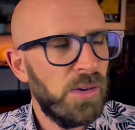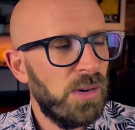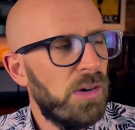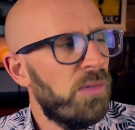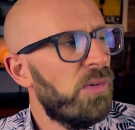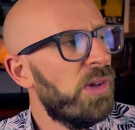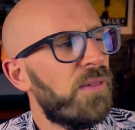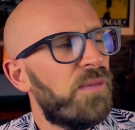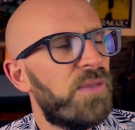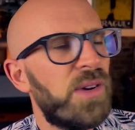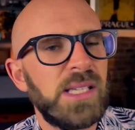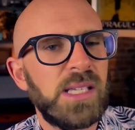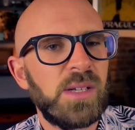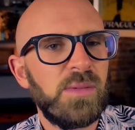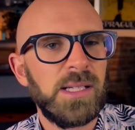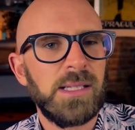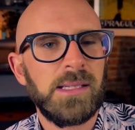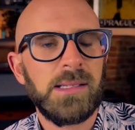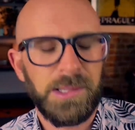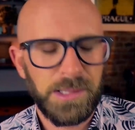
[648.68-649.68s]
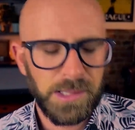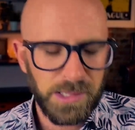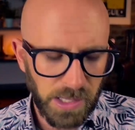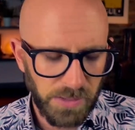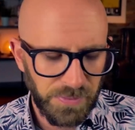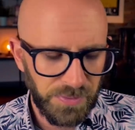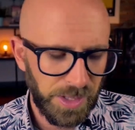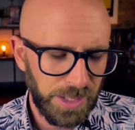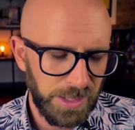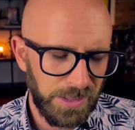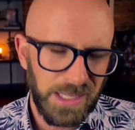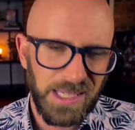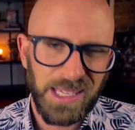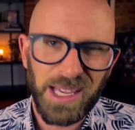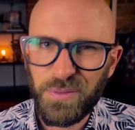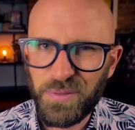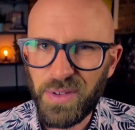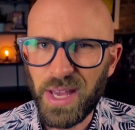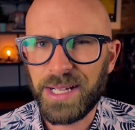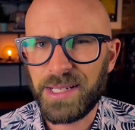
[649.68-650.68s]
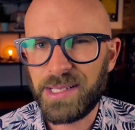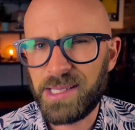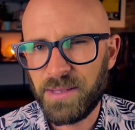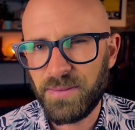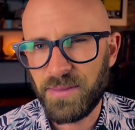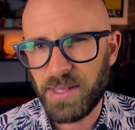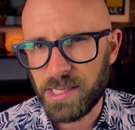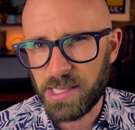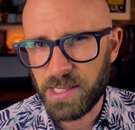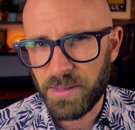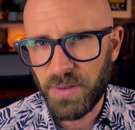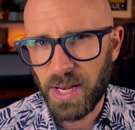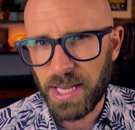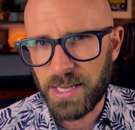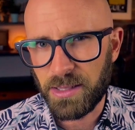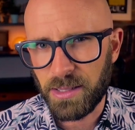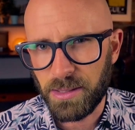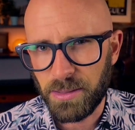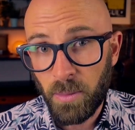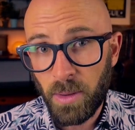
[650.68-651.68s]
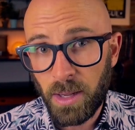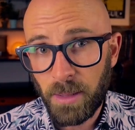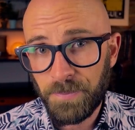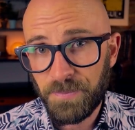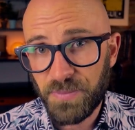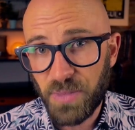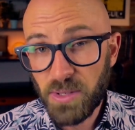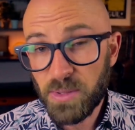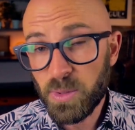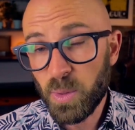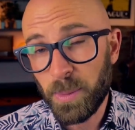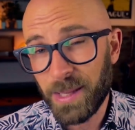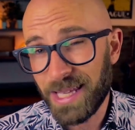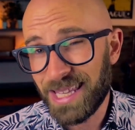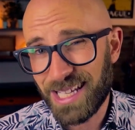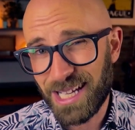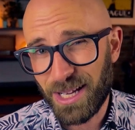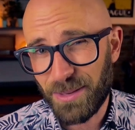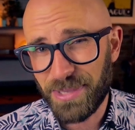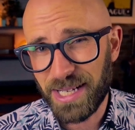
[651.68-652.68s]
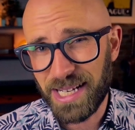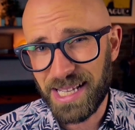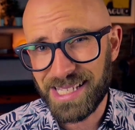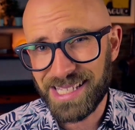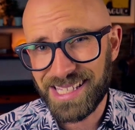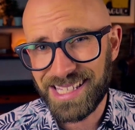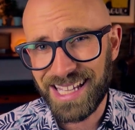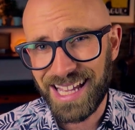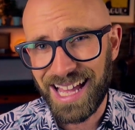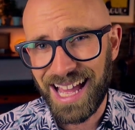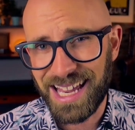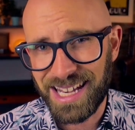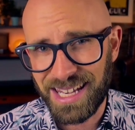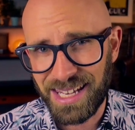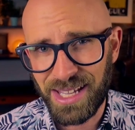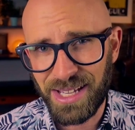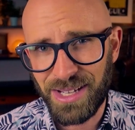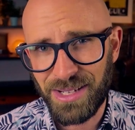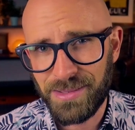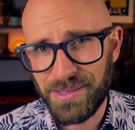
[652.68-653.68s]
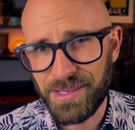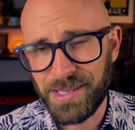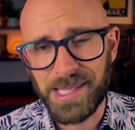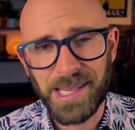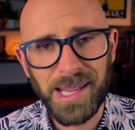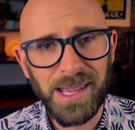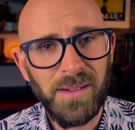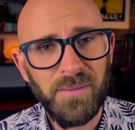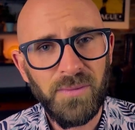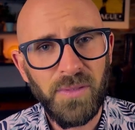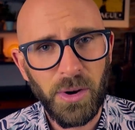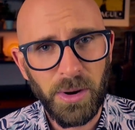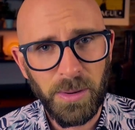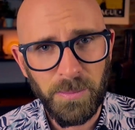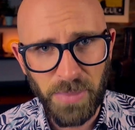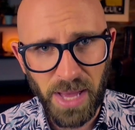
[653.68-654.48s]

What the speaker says: who are the first ones suffering the effects of this deflation? Well, those would be the companies that had loans in foreign